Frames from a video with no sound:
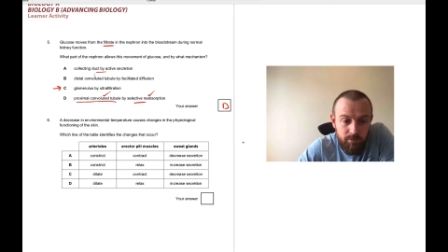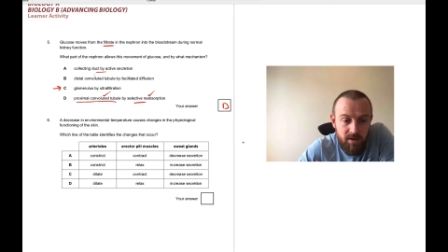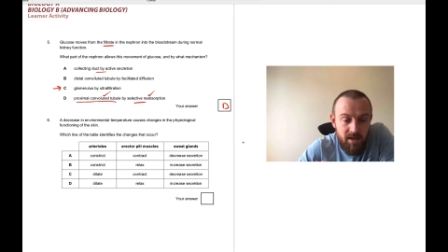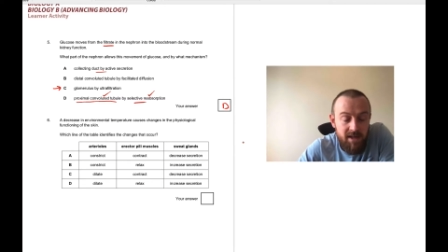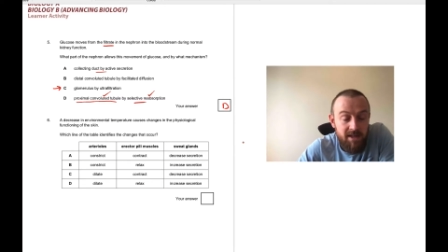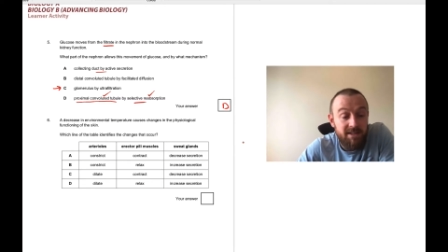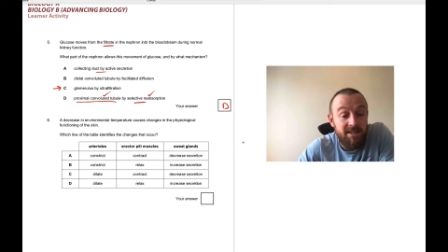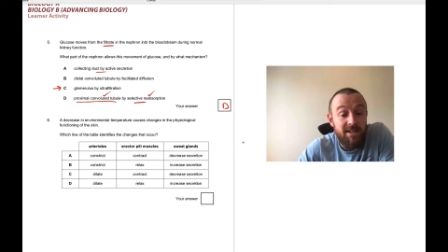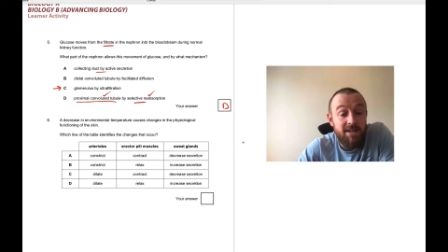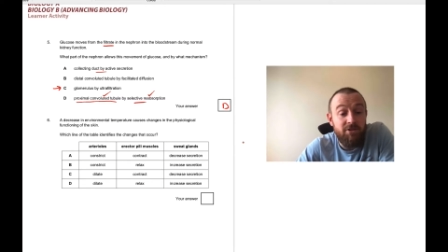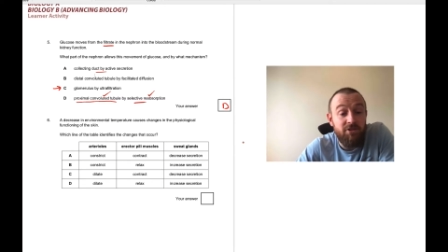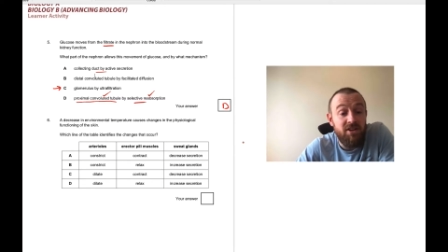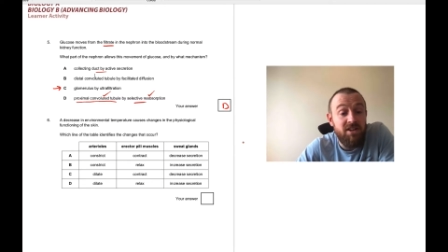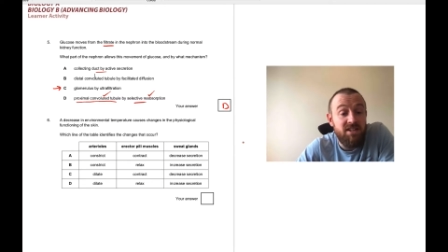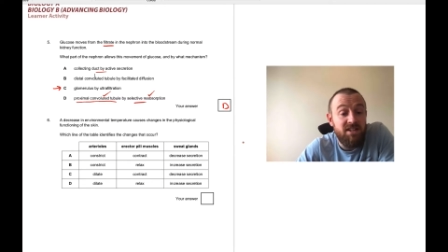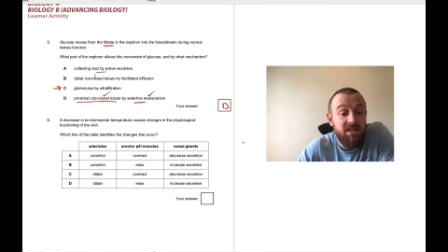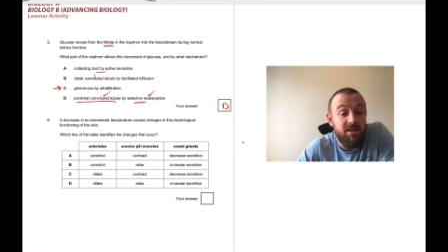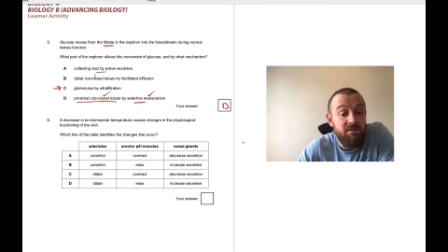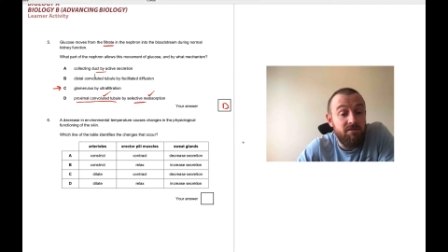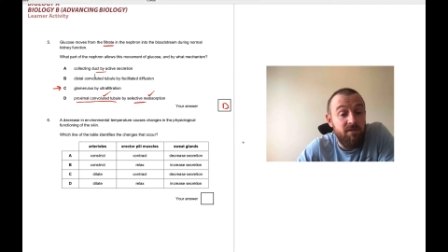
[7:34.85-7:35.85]
A decrease
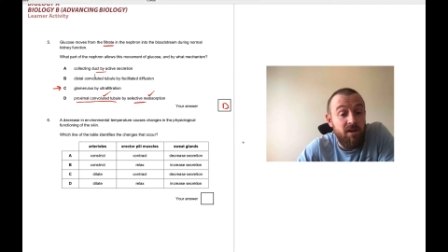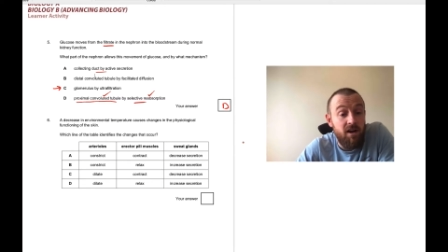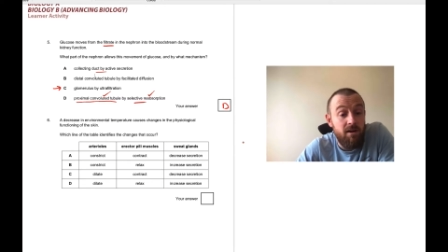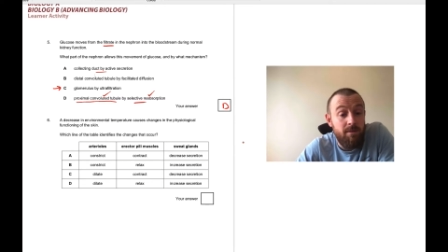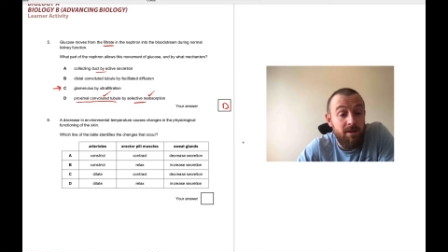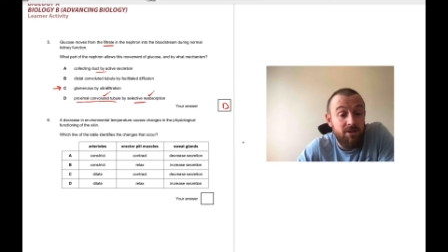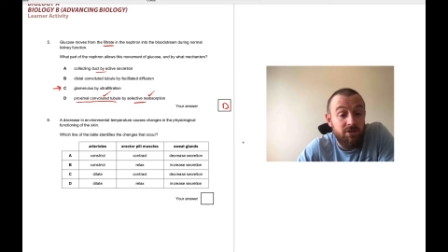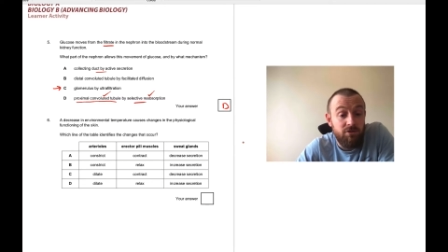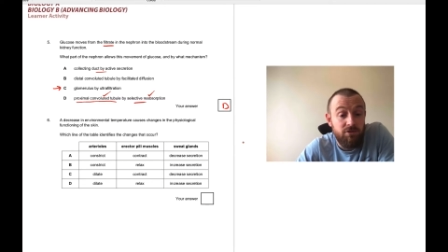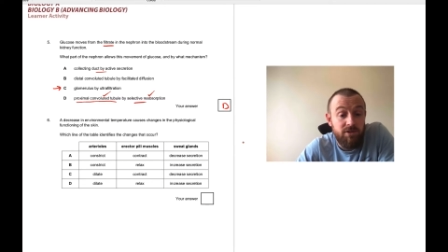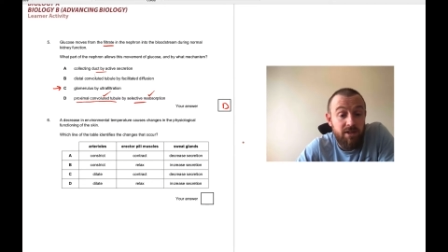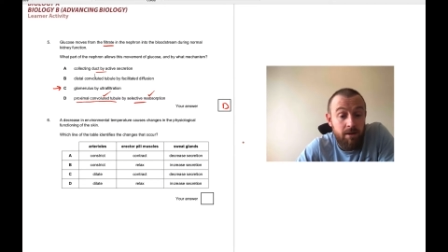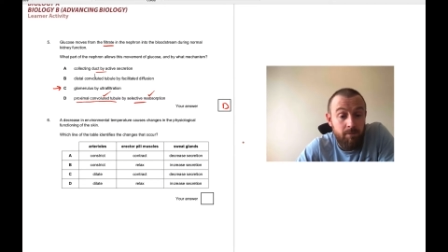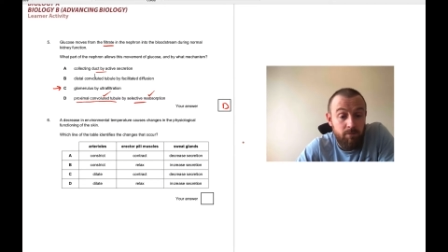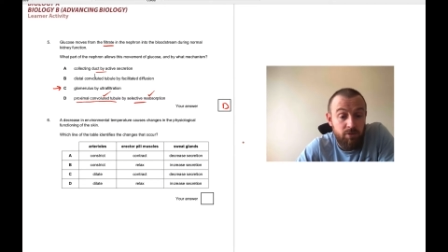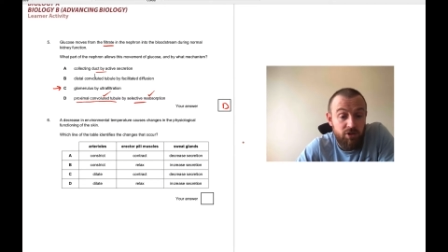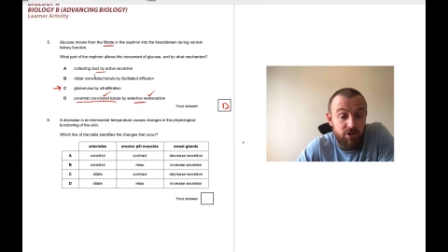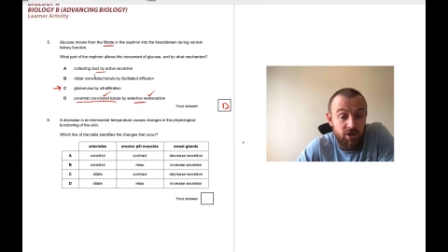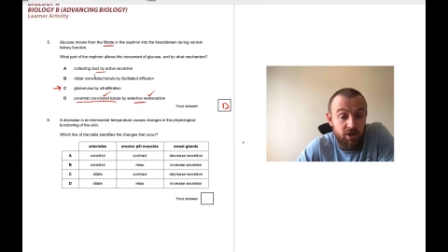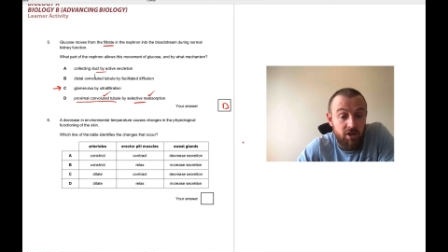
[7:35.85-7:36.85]
in environmental
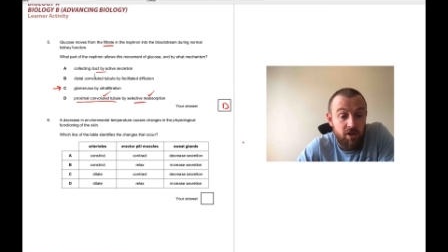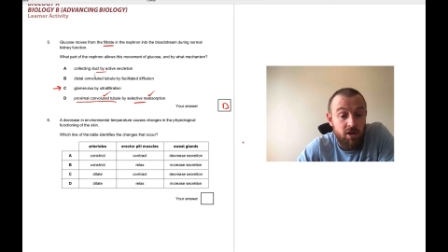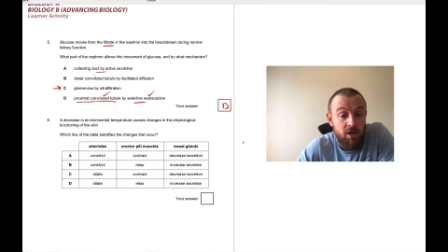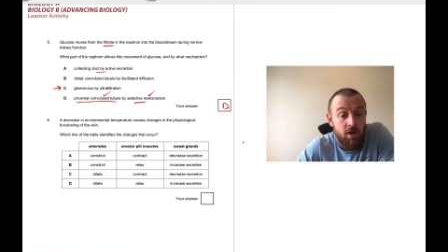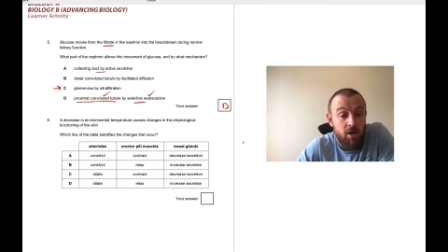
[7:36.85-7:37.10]
temperature